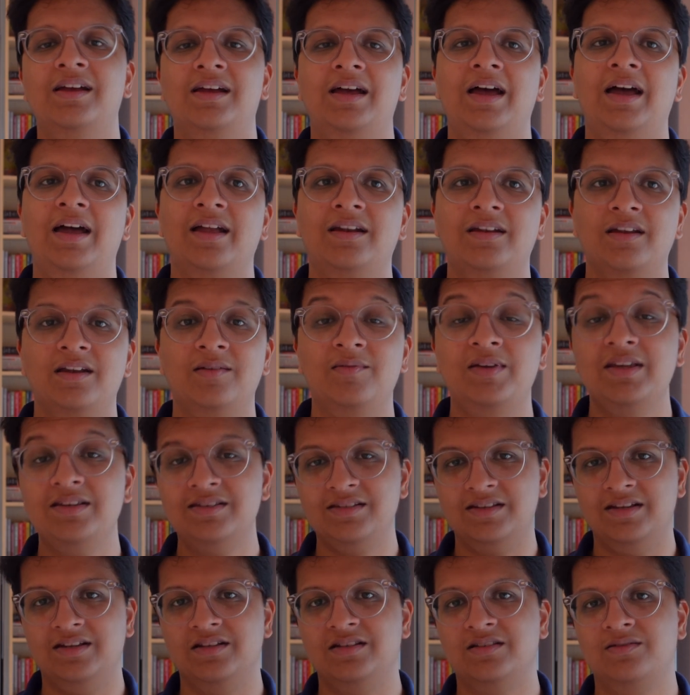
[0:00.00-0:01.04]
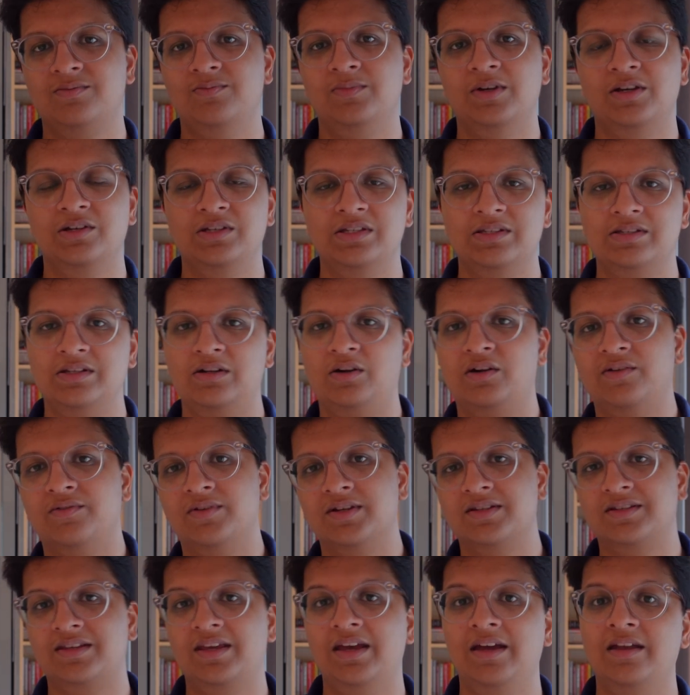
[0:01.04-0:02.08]
And it makes sense because a lot of
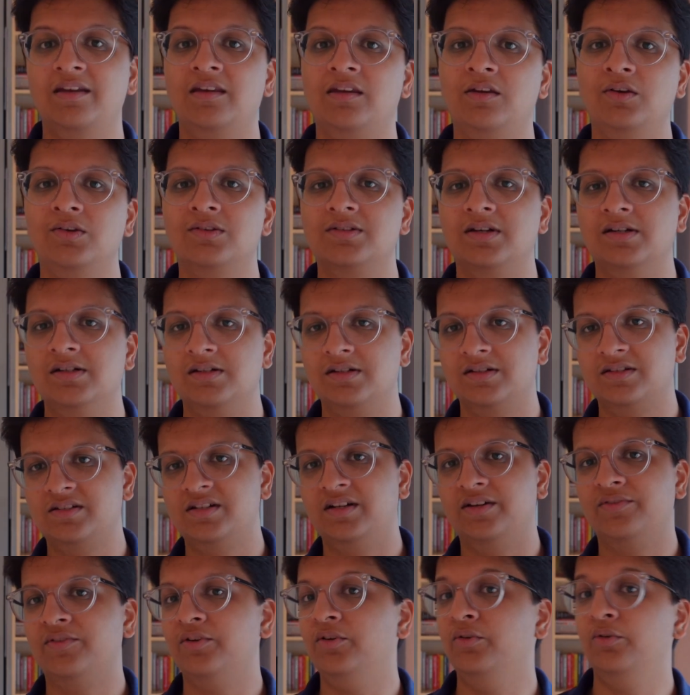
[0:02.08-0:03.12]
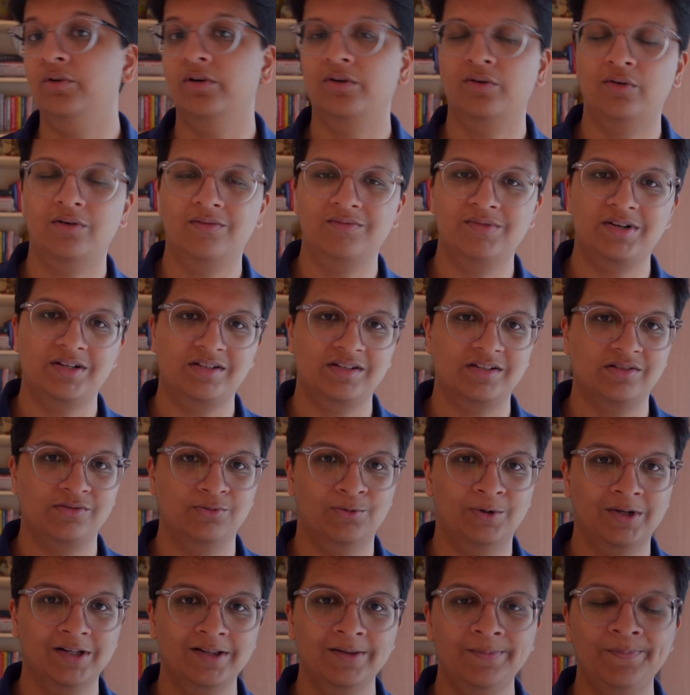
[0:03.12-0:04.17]
us can use other stuff to do the homeworks as
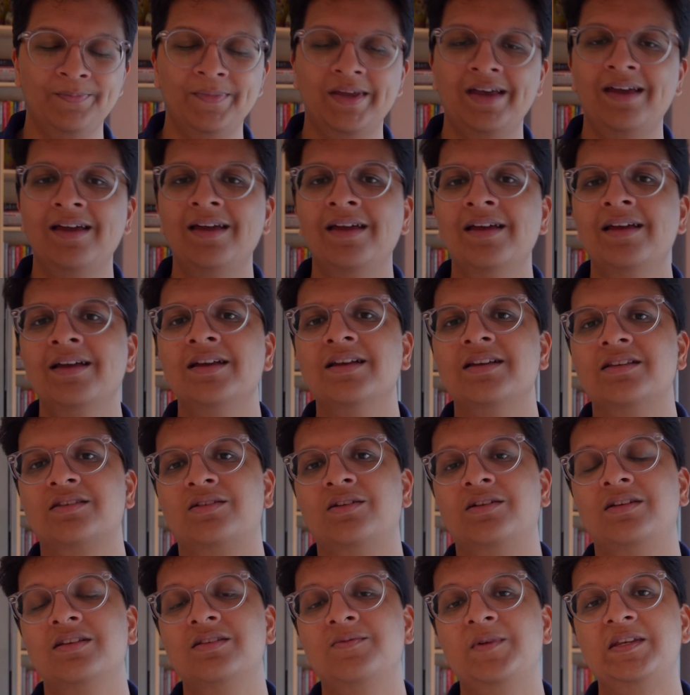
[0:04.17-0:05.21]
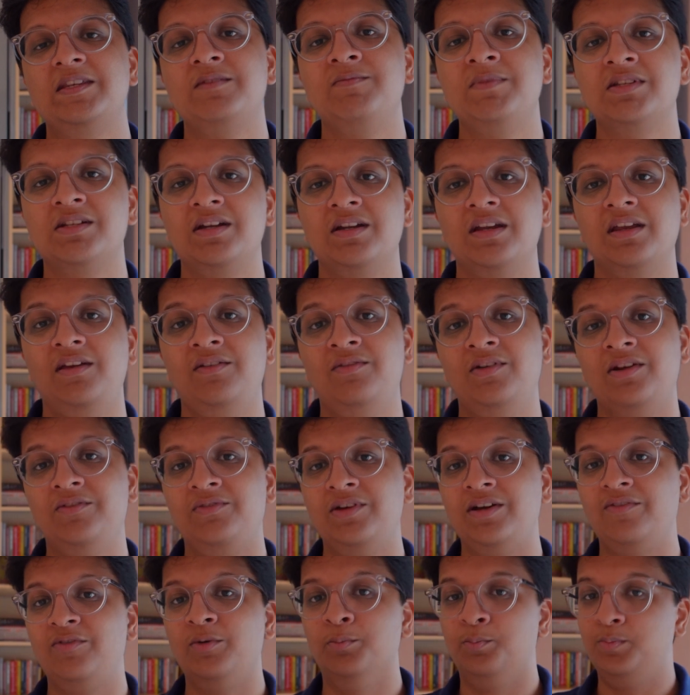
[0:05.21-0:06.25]
well. So this basically means that even if
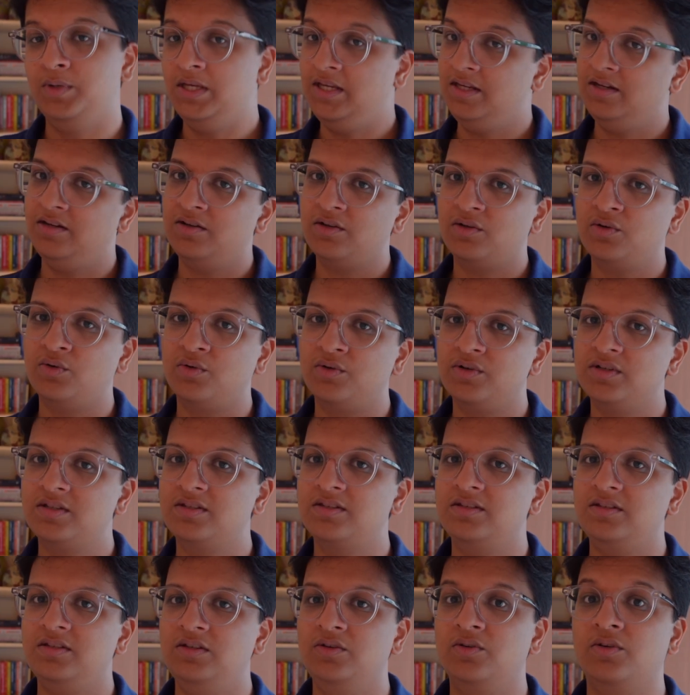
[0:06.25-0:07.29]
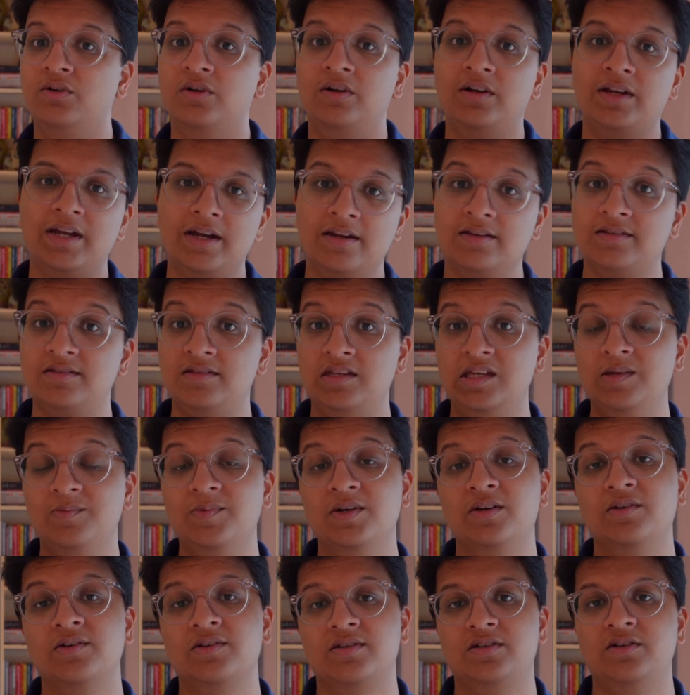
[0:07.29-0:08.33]
you have a B in the course, you could get a C
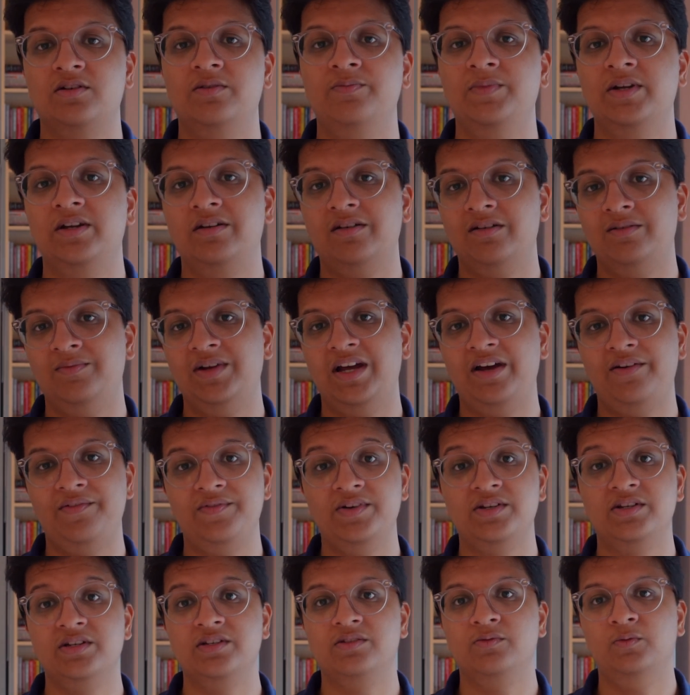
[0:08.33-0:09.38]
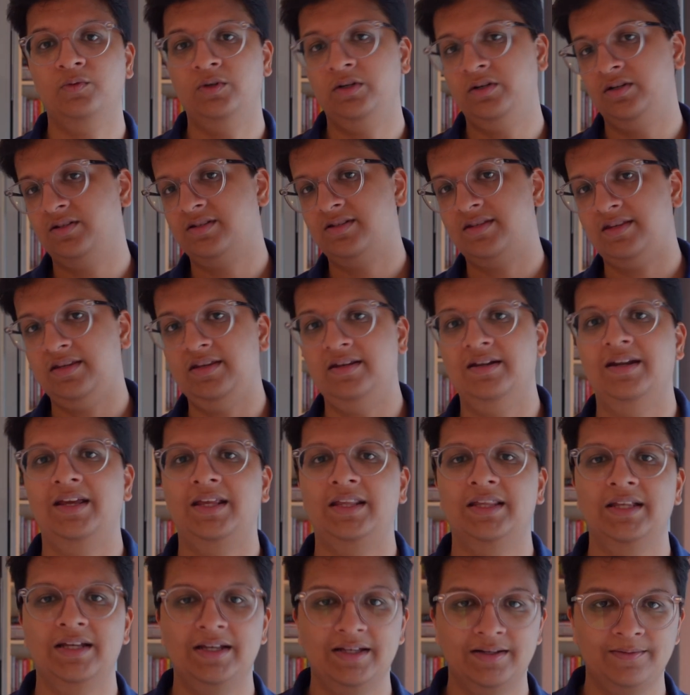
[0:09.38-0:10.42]
because your midterm averages were a C
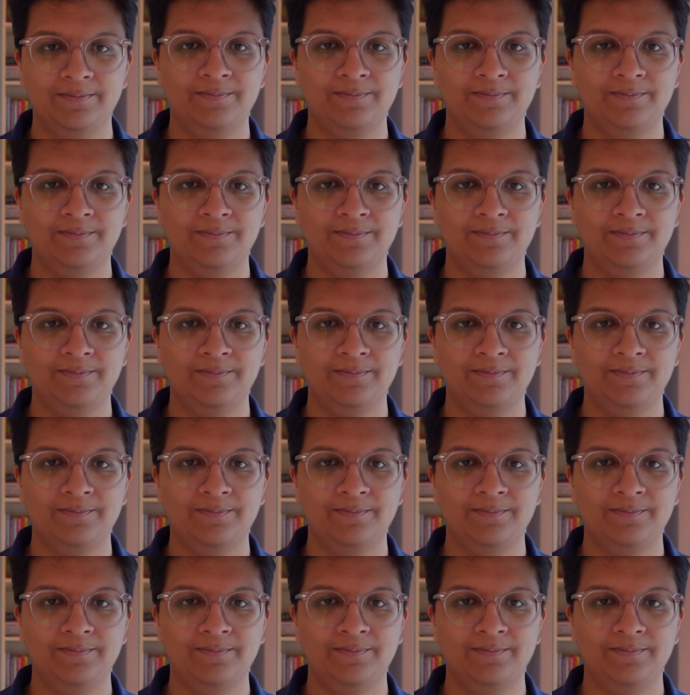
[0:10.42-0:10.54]
like that.